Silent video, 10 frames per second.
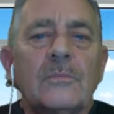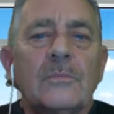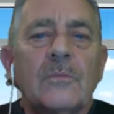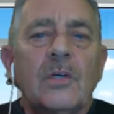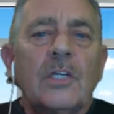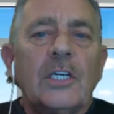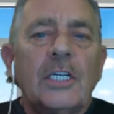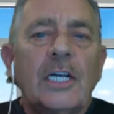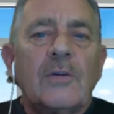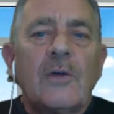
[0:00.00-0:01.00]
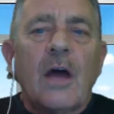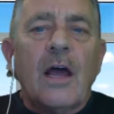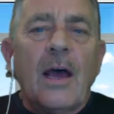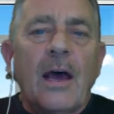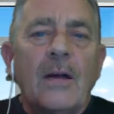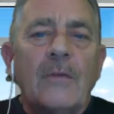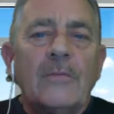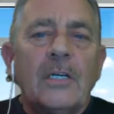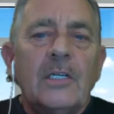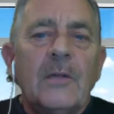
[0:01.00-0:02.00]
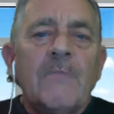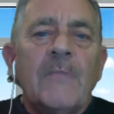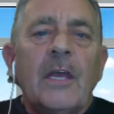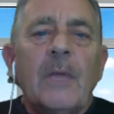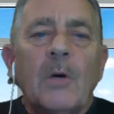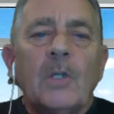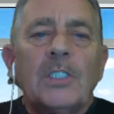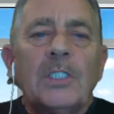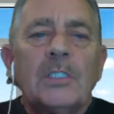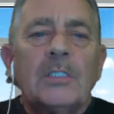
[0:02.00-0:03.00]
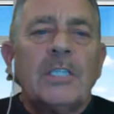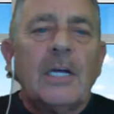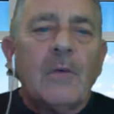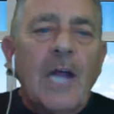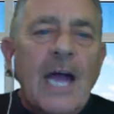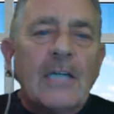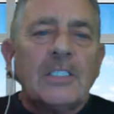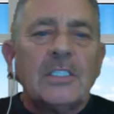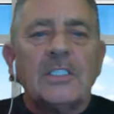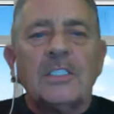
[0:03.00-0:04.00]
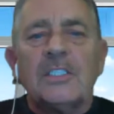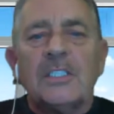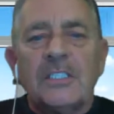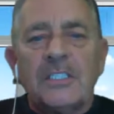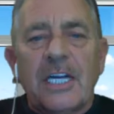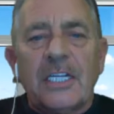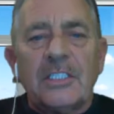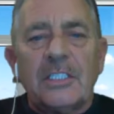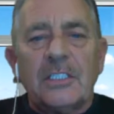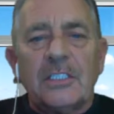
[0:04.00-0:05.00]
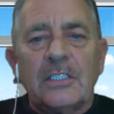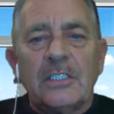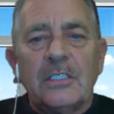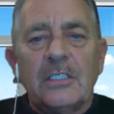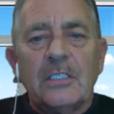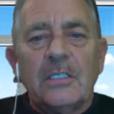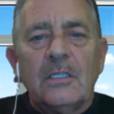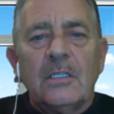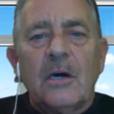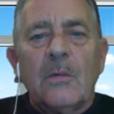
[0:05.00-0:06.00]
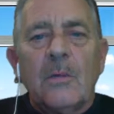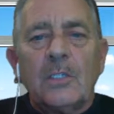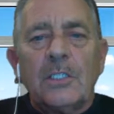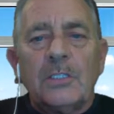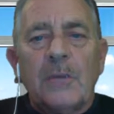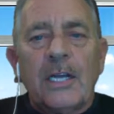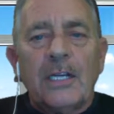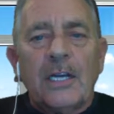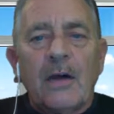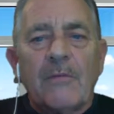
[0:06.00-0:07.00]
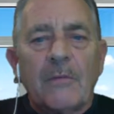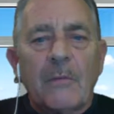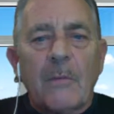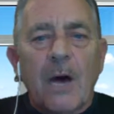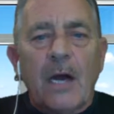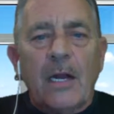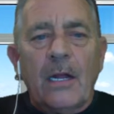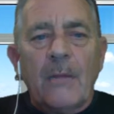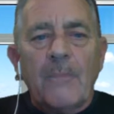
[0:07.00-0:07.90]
You look at that triad of emotions and reactions and sensations. Emotions mainly come from the body.